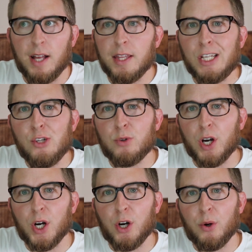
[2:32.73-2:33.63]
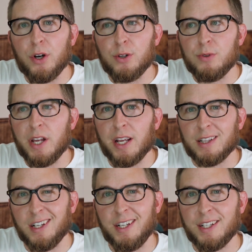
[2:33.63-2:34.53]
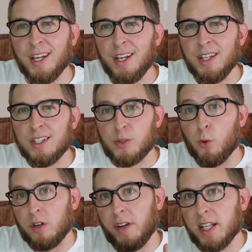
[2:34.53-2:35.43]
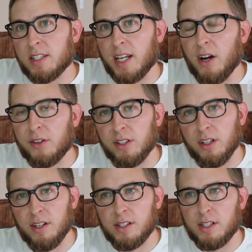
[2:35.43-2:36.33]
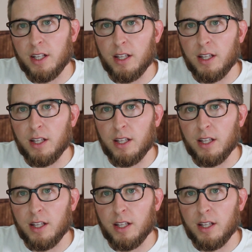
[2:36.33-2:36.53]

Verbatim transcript: and then you go and you take like some more advanced calculus,